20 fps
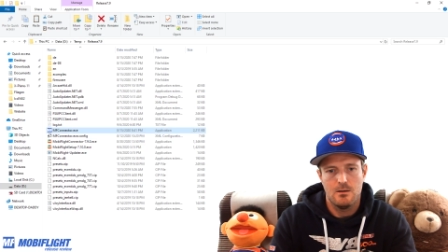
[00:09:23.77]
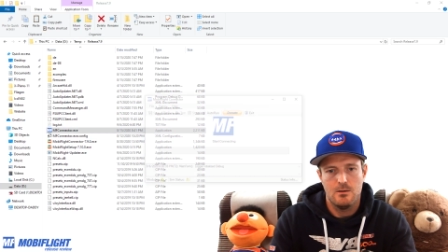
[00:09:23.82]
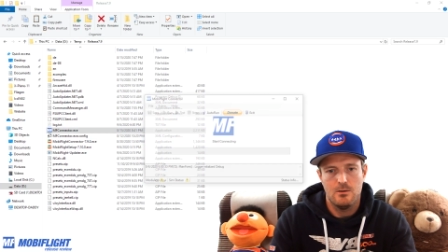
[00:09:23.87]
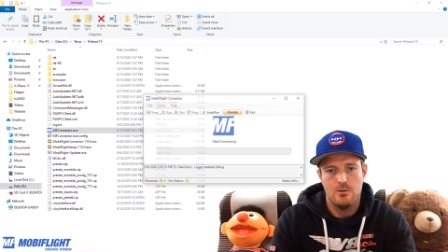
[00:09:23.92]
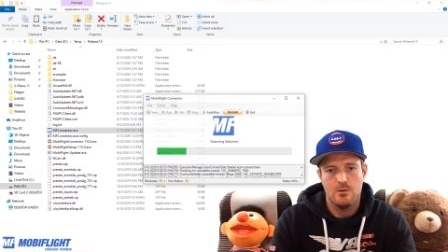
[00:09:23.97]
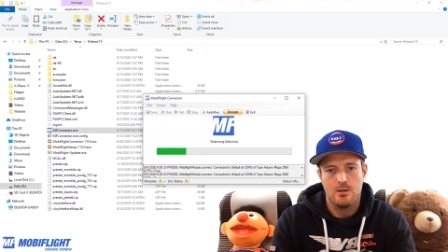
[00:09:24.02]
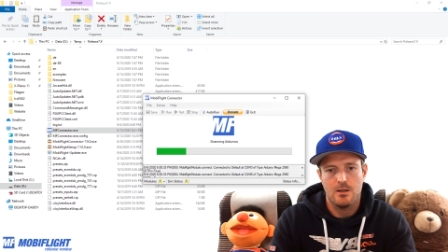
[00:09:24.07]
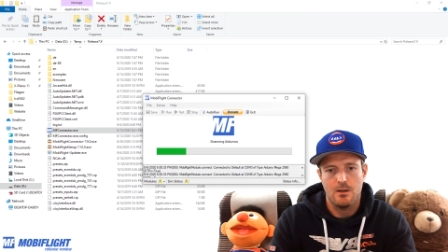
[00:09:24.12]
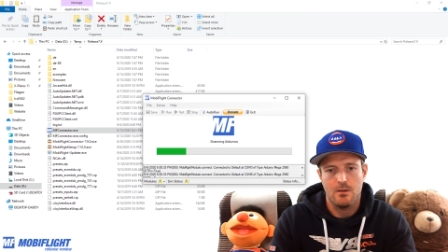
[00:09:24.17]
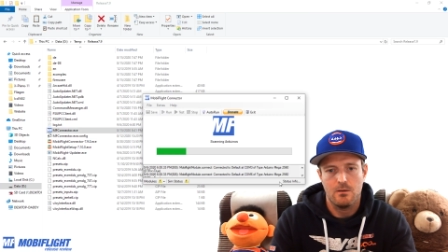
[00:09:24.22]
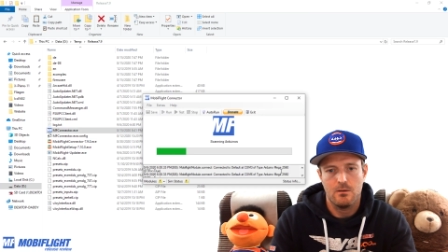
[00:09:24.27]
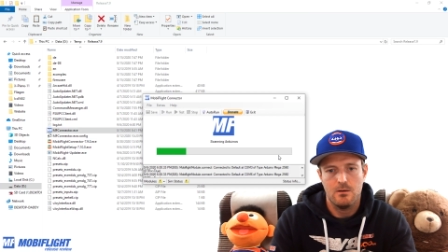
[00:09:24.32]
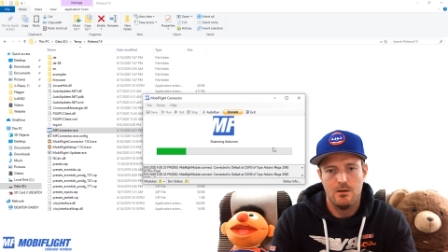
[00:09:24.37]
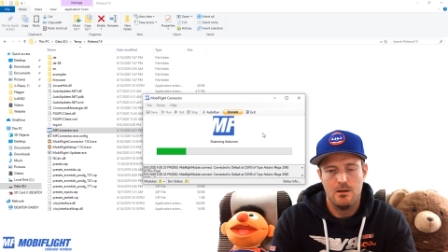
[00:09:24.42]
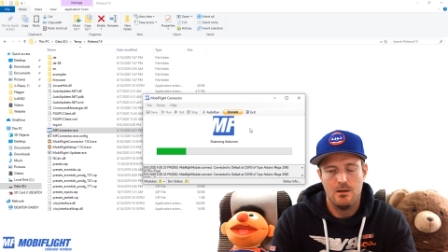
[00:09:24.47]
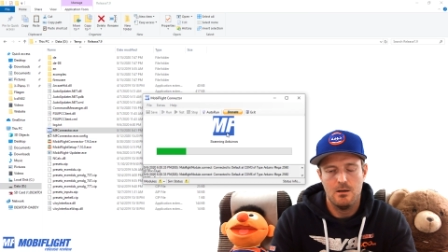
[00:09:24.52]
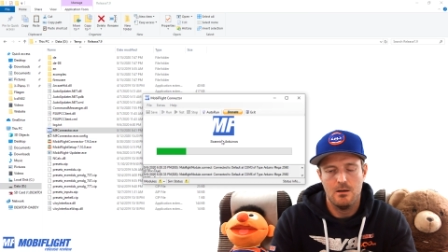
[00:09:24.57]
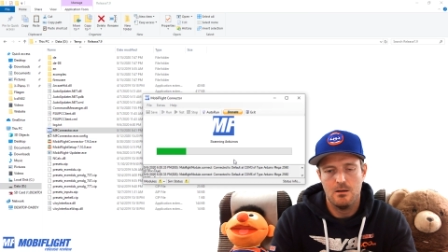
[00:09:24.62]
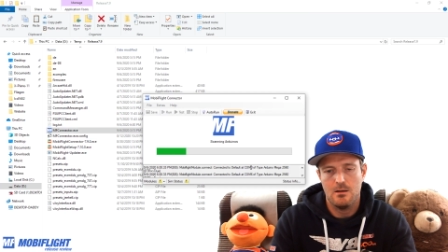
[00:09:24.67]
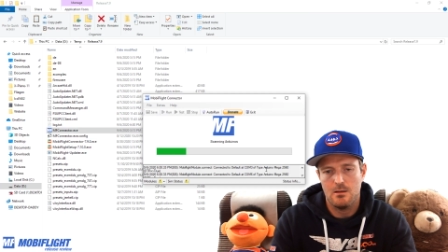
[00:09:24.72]
you can
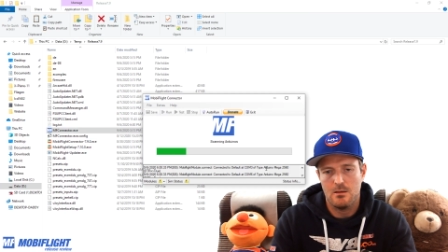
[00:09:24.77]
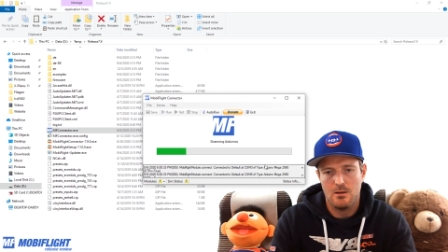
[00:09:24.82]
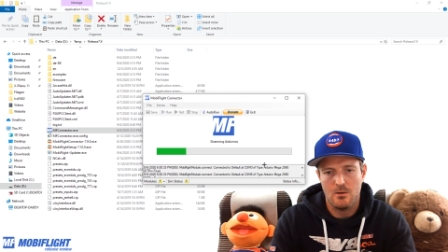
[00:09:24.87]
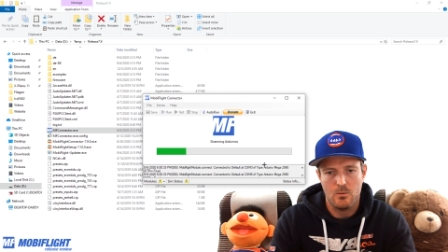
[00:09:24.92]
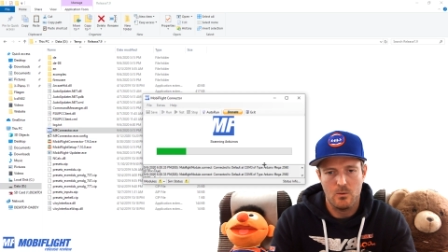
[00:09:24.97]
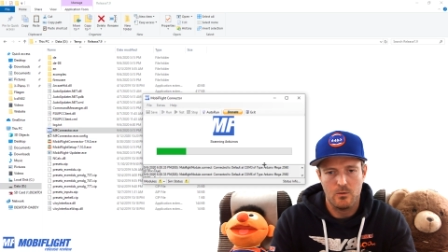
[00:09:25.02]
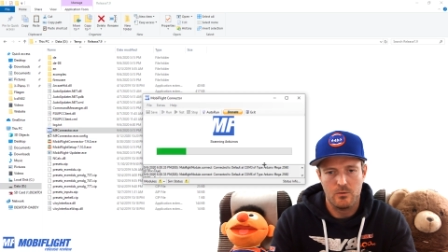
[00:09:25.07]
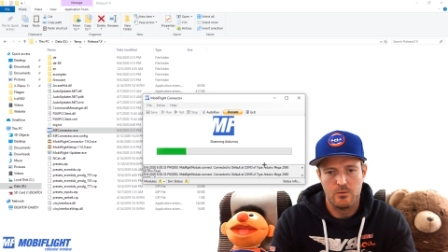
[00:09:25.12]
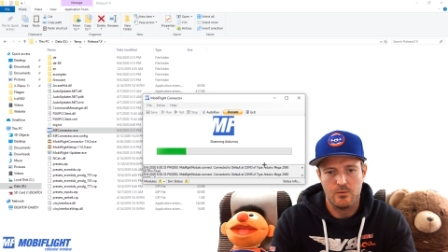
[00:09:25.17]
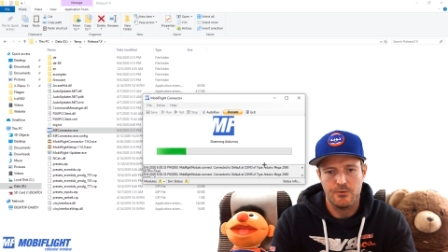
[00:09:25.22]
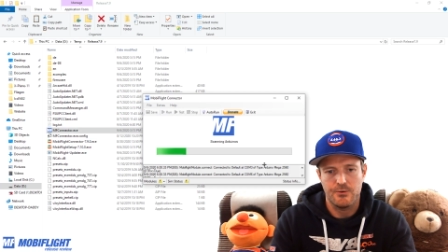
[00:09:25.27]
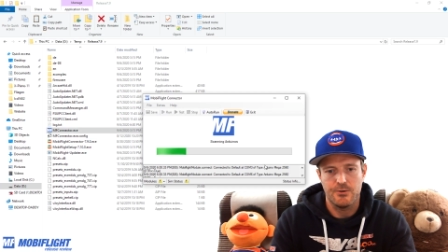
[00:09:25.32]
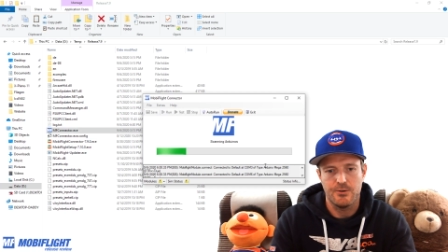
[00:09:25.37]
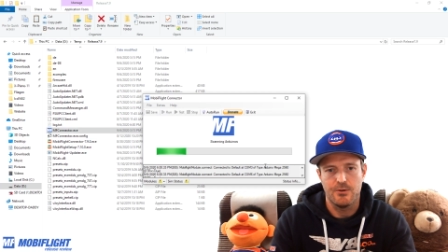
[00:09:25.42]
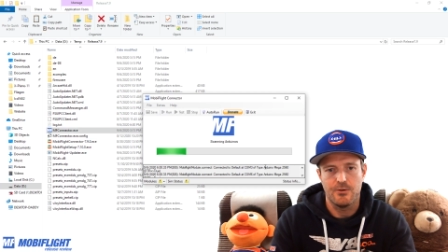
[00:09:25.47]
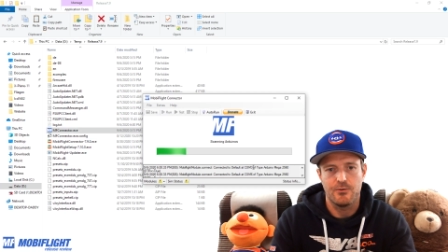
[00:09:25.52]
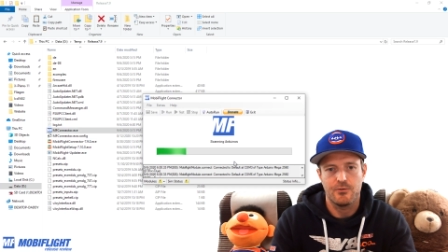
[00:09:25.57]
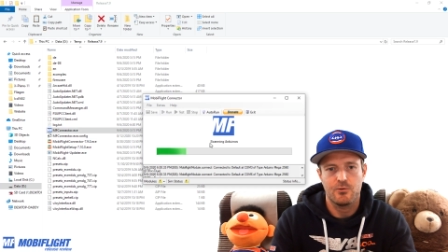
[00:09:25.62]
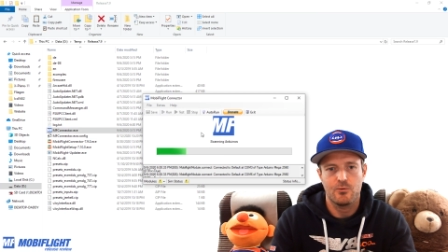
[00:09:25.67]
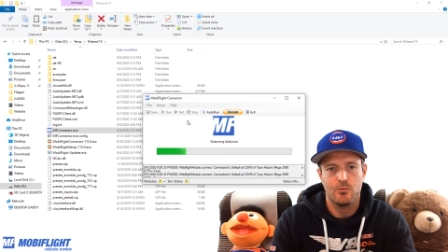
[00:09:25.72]
see there was a
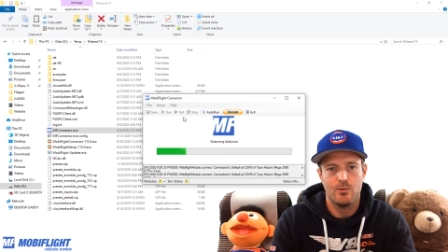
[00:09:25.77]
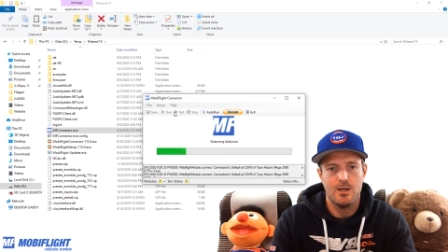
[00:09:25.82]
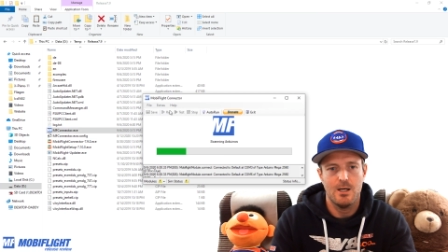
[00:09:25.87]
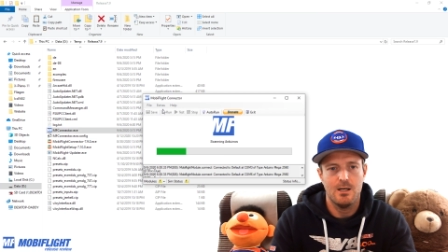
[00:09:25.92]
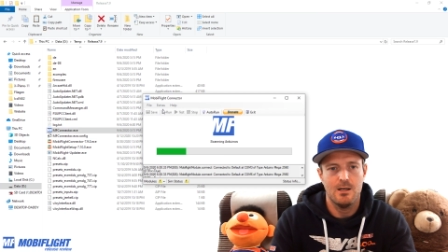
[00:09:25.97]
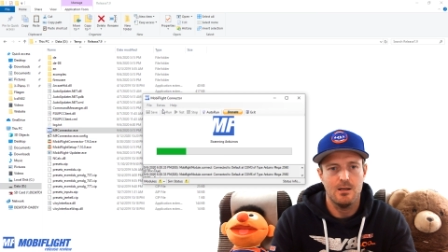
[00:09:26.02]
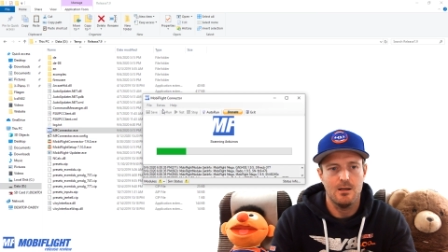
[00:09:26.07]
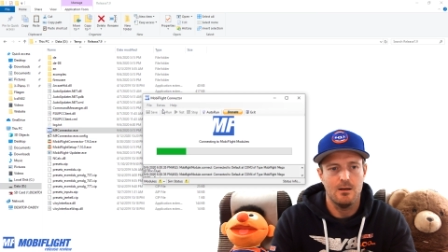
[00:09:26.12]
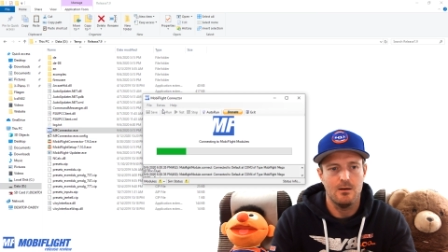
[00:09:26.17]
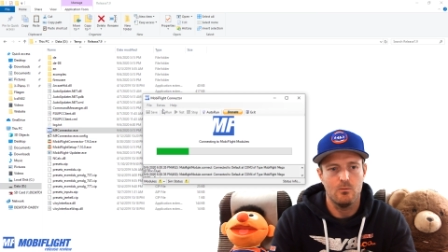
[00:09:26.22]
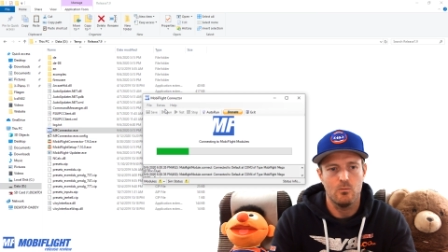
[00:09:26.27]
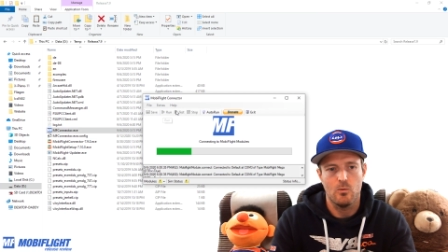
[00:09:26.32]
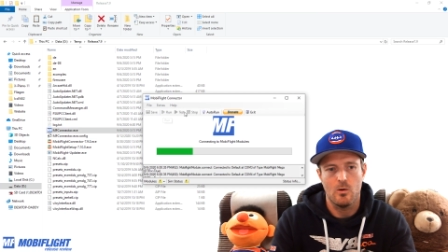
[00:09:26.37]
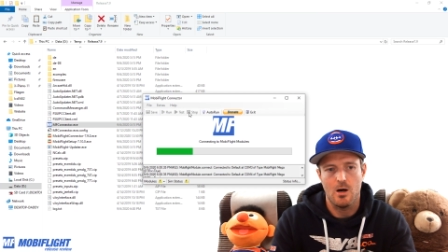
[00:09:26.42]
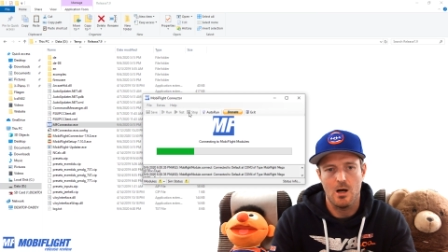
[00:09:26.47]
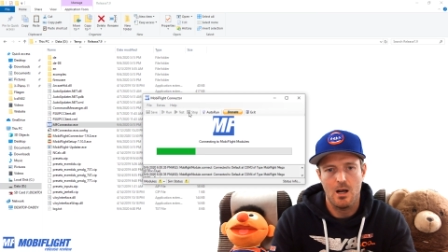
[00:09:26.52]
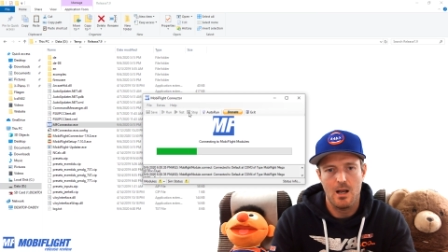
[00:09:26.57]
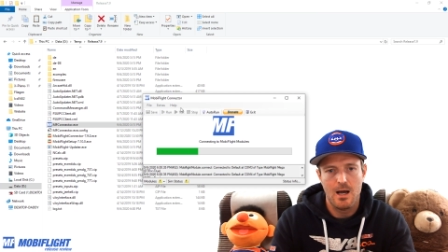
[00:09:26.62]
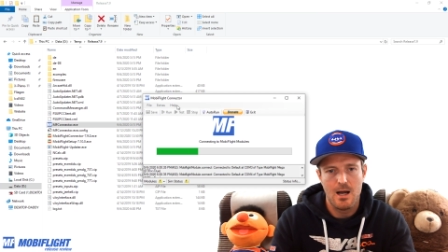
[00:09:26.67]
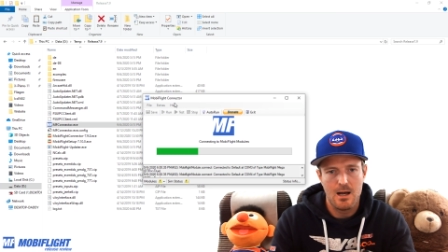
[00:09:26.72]
little screen and
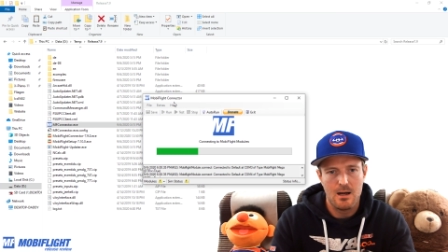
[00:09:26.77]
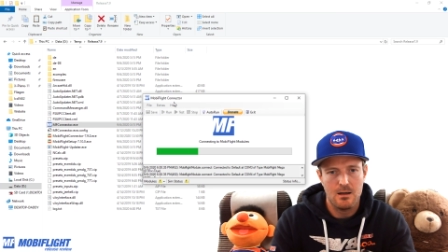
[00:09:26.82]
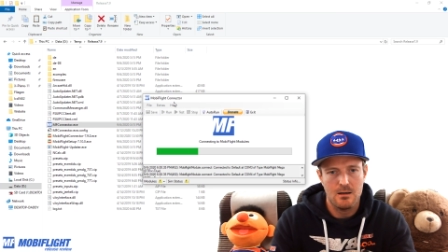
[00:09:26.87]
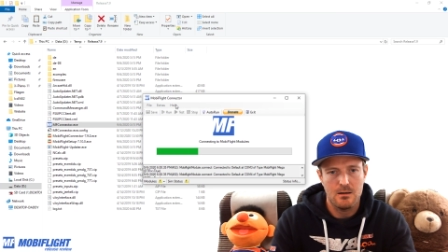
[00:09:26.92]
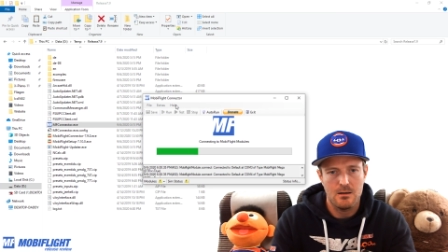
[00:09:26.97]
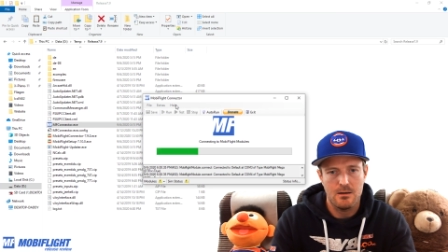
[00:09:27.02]
voila